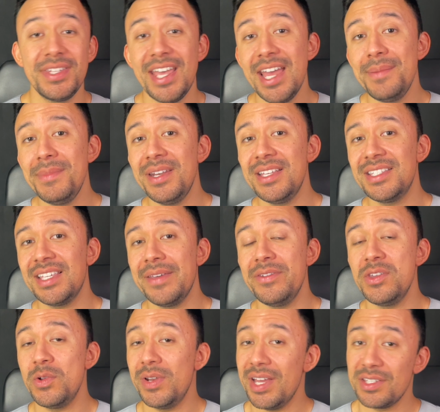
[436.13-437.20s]
10 minutes giving
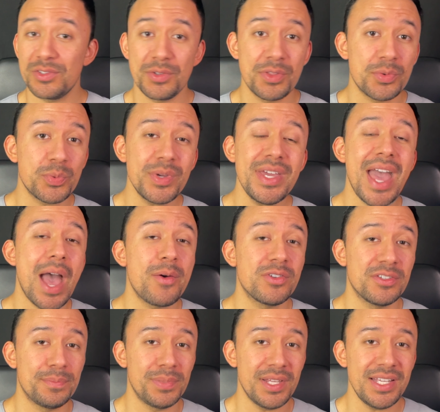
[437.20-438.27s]
you an extra 3 hours
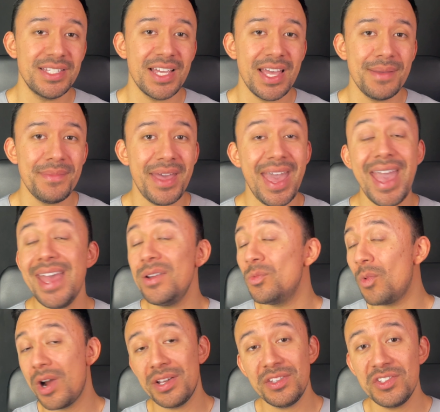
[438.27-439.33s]
of playtime, and
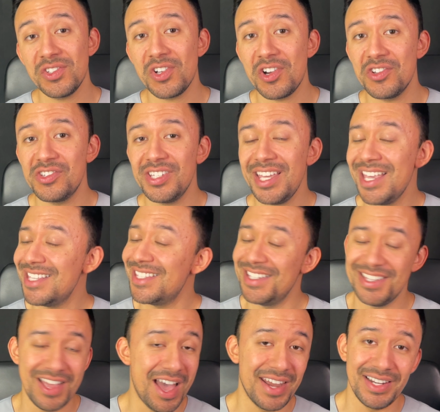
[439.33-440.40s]
wireless charging is
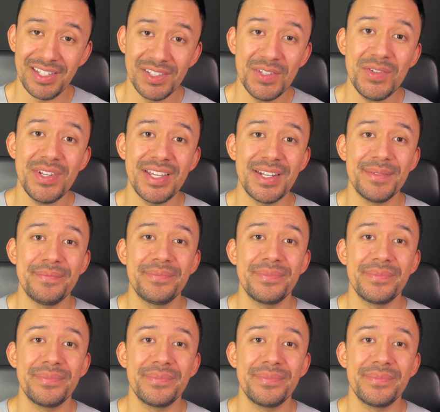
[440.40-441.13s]
not included.